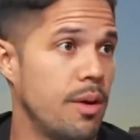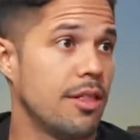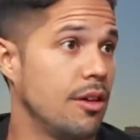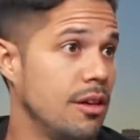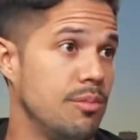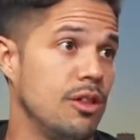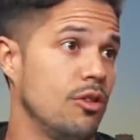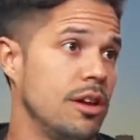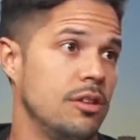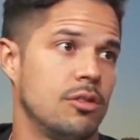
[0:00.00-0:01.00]
paddle in Middle
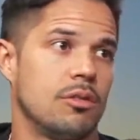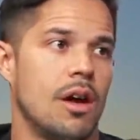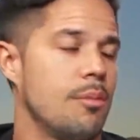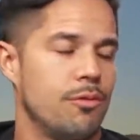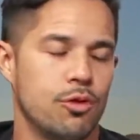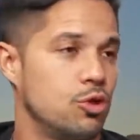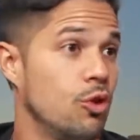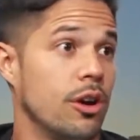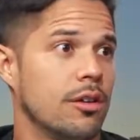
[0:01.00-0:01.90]
East. I mean, for sure.